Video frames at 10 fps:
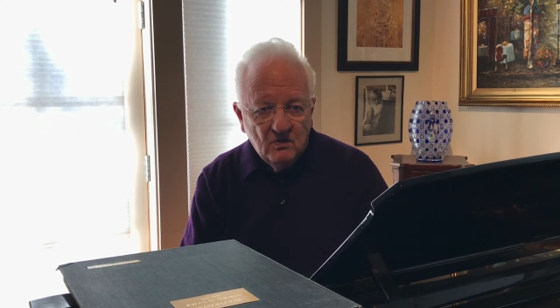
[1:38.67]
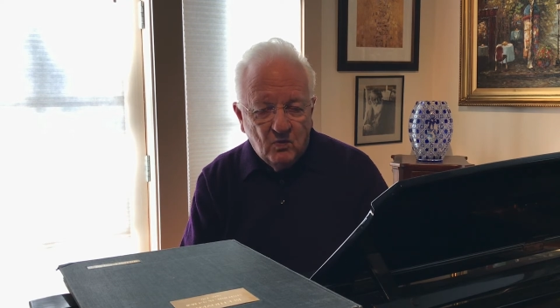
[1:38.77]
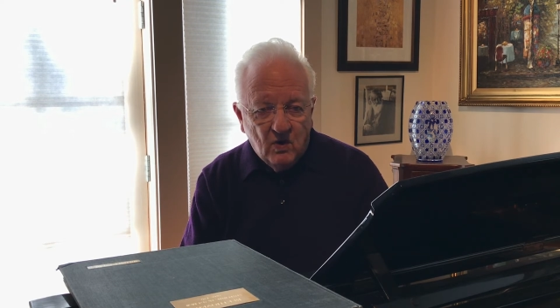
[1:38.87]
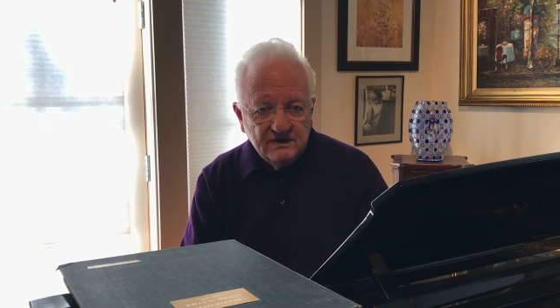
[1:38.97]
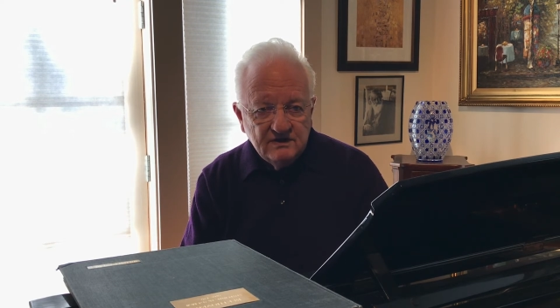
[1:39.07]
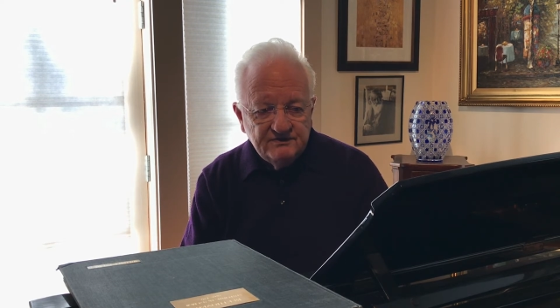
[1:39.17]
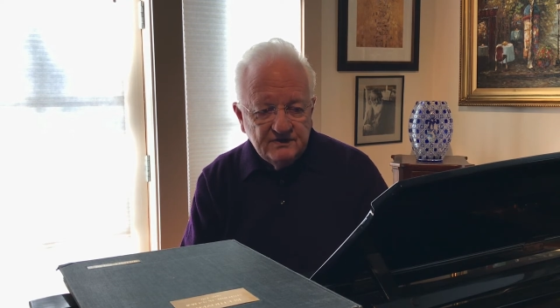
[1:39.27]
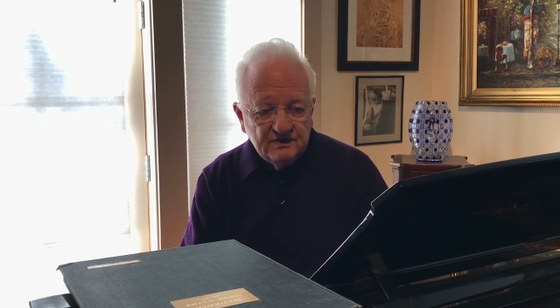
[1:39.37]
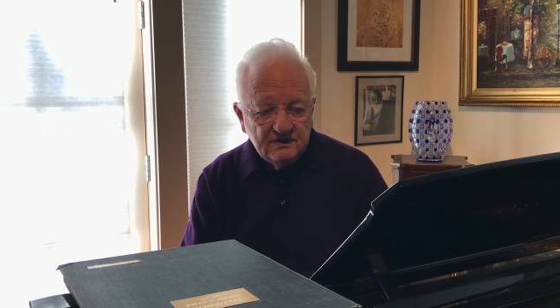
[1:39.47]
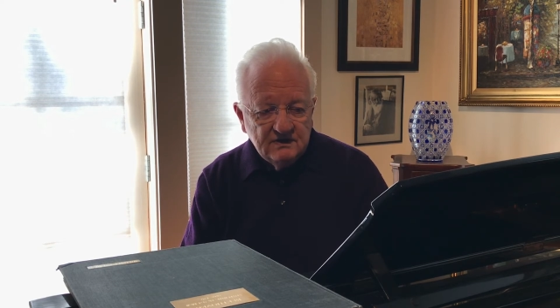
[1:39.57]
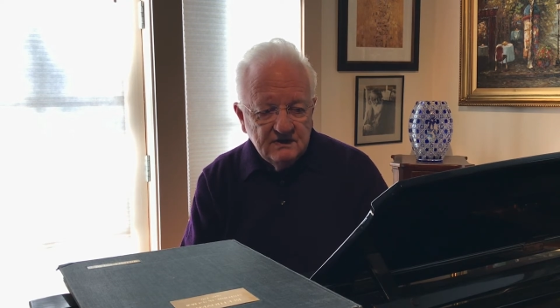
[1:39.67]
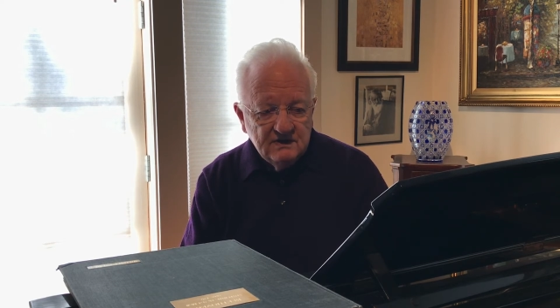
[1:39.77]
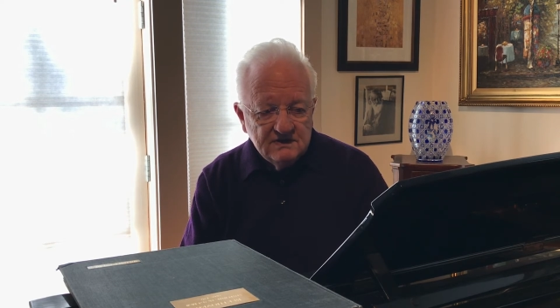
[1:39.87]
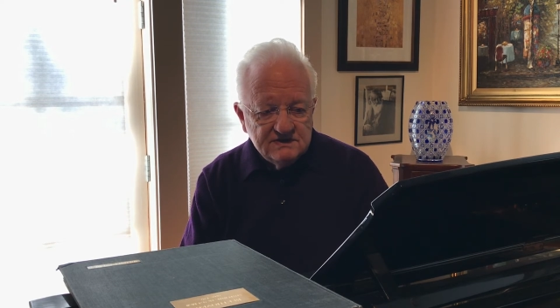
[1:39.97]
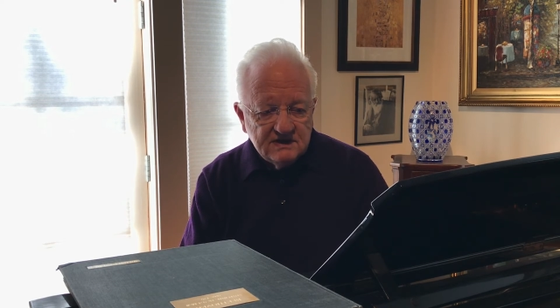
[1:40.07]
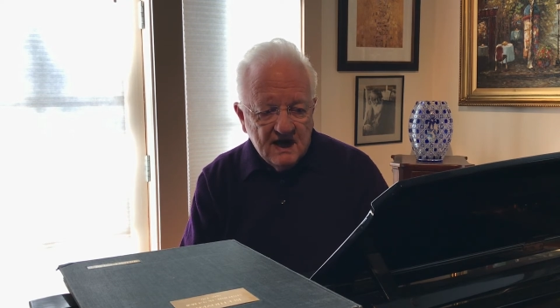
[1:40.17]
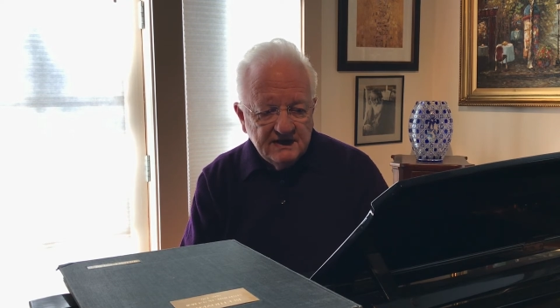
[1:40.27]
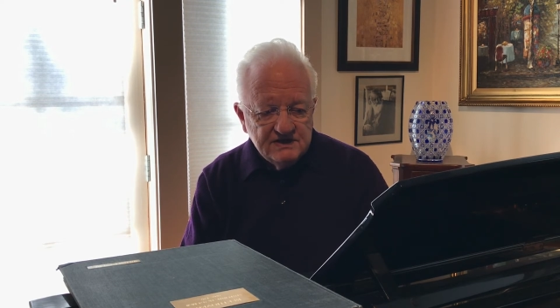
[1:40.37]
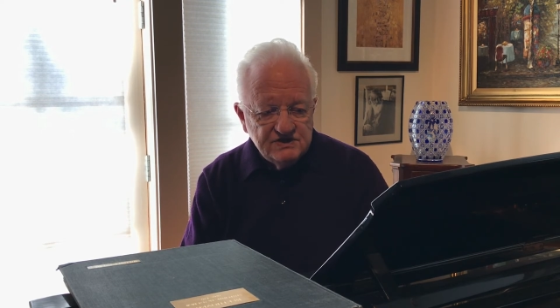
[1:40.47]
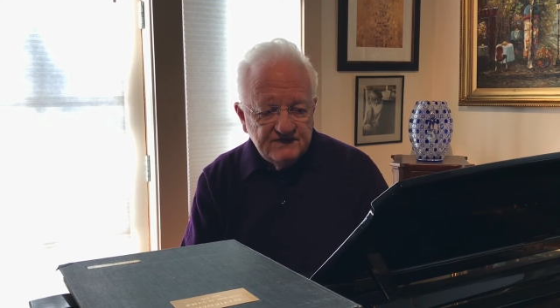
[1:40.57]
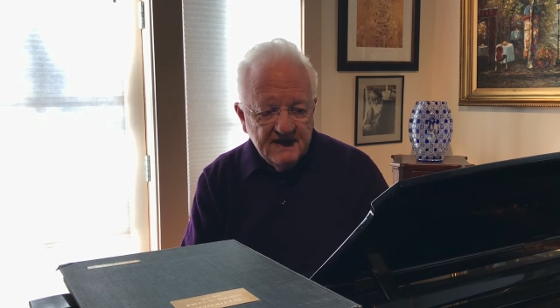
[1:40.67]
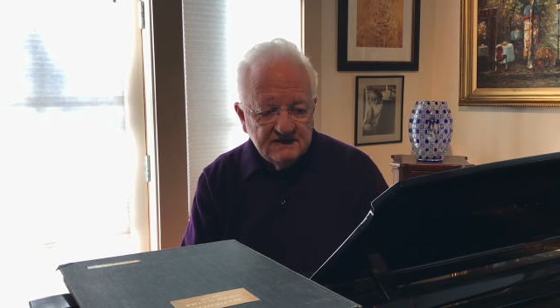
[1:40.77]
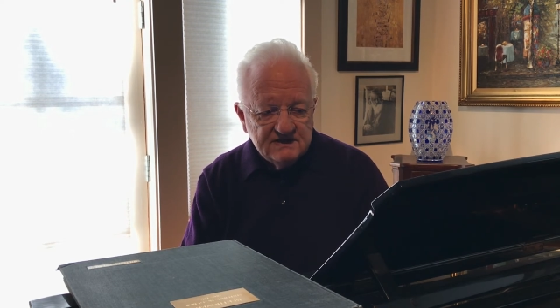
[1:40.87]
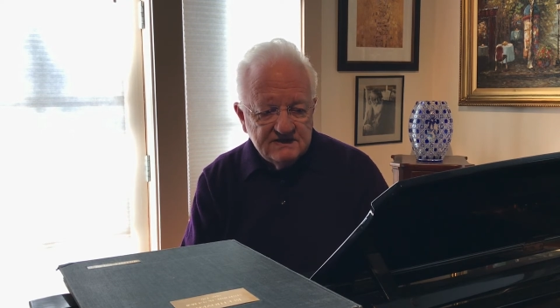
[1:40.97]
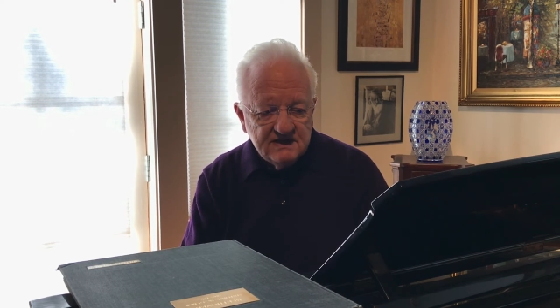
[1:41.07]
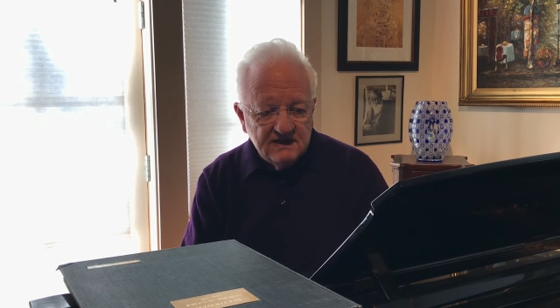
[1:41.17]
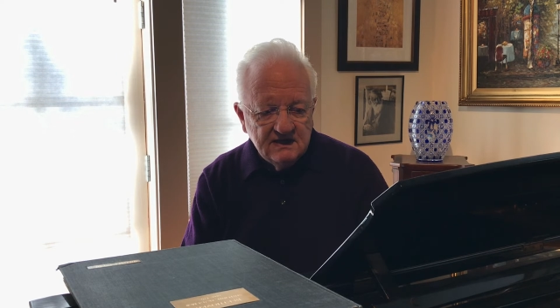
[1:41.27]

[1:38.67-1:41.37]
wonderful Scottish Fantasy.